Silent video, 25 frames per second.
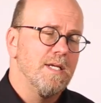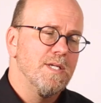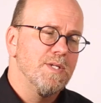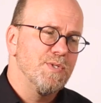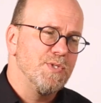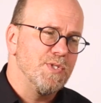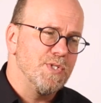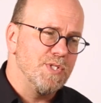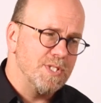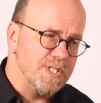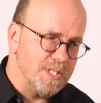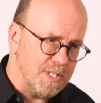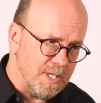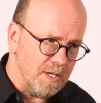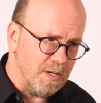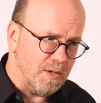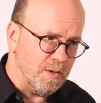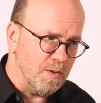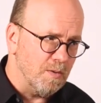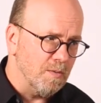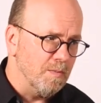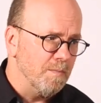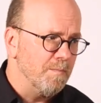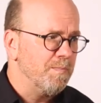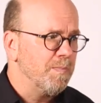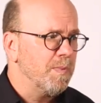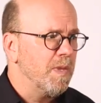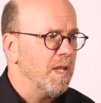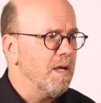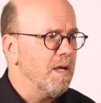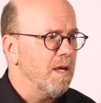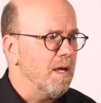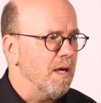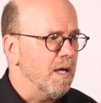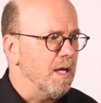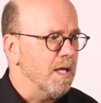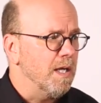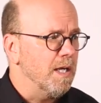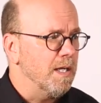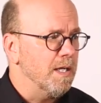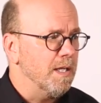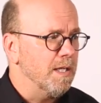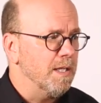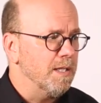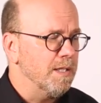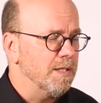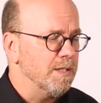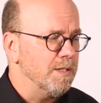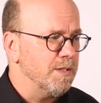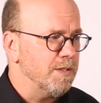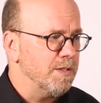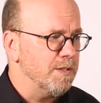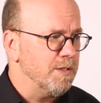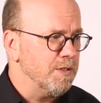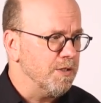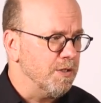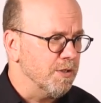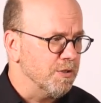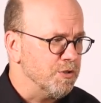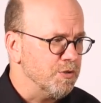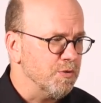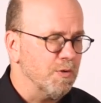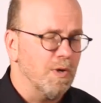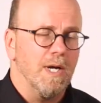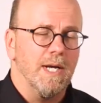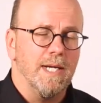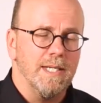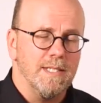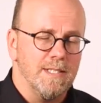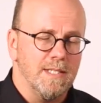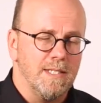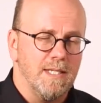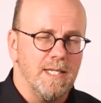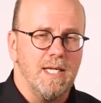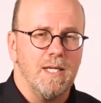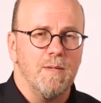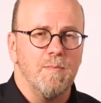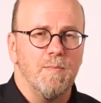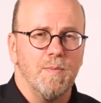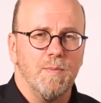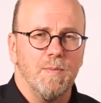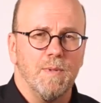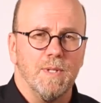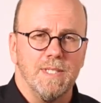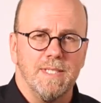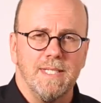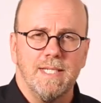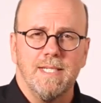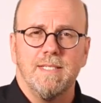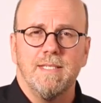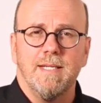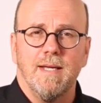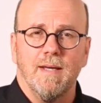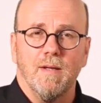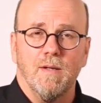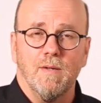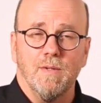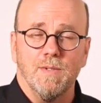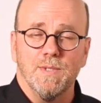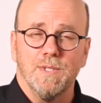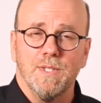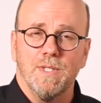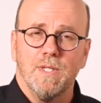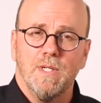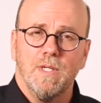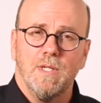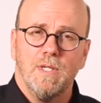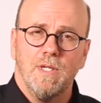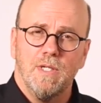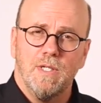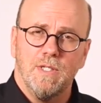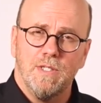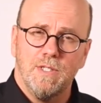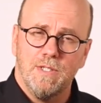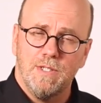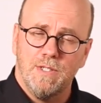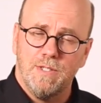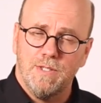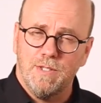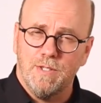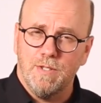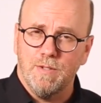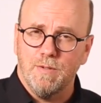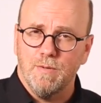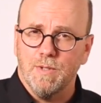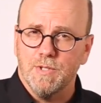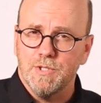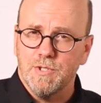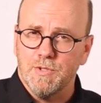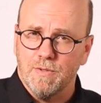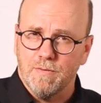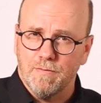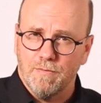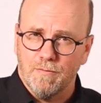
So uh, you're trying to keep the details to a sort